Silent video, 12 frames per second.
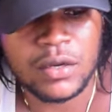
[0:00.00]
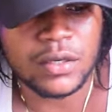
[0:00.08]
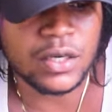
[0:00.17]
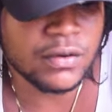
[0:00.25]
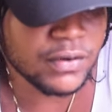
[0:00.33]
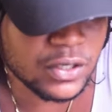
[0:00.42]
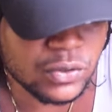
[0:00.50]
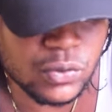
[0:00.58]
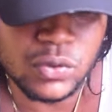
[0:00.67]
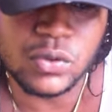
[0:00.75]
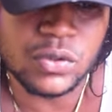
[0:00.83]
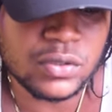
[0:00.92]
Never
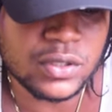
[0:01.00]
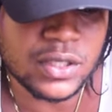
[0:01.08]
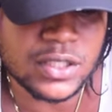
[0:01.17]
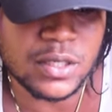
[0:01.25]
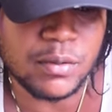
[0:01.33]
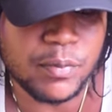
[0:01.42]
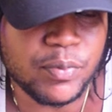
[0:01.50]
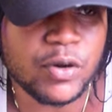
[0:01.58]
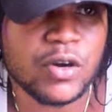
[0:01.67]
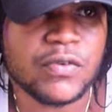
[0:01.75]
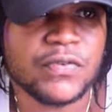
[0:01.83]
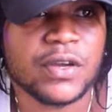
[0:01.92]
too, you see me
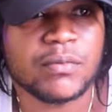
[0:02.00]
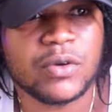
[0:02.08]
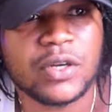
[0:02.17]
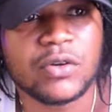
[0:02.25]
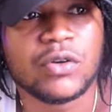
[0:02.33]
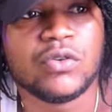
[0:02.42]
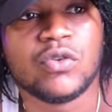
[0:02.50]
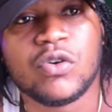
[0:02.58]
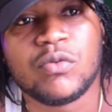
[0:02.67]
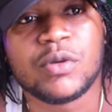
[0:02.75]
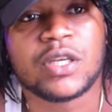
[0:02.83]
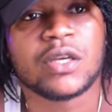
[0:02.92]
perfect, but I don't
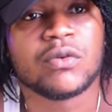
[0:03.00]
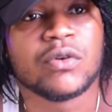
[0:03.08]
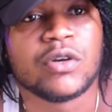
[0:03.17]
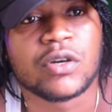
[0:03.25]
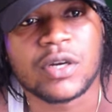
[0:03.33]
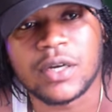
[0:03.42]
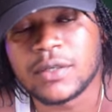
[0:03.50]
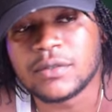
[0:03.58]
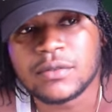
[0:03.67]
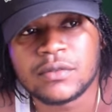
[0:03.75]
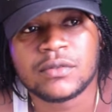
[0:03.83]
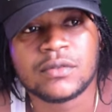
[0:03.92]
know make it work and
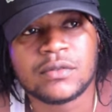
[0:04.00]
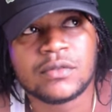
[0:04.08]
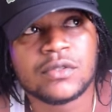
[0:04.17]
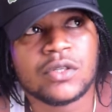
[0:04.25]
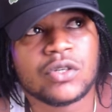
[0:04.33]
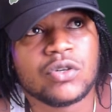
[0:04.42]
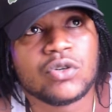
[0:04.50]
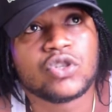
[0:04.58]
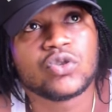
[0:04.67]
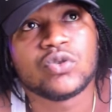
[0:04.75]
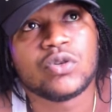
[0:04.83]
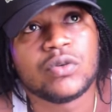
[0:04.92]
go
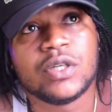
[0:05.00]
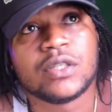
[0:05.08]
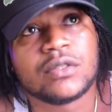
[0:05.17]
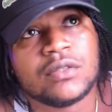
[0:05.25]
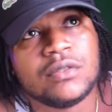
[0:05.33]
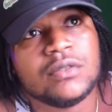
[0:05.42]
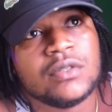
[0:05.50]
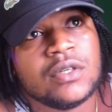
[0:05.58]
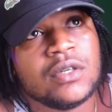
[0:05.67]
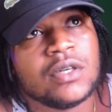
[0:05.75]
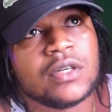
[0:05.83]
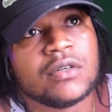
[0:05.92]
through with it.
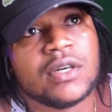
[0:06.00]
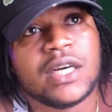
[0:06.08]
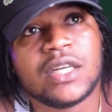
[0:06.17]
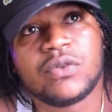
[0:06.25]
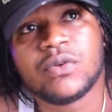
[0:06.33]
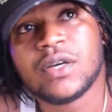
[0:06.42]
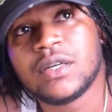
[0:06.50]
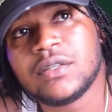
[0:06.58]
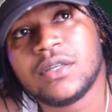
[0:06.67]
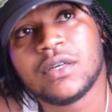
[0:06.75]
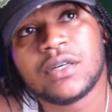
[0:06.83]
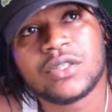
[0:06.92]
Right way and
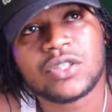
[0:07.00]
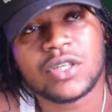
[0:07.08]
thing and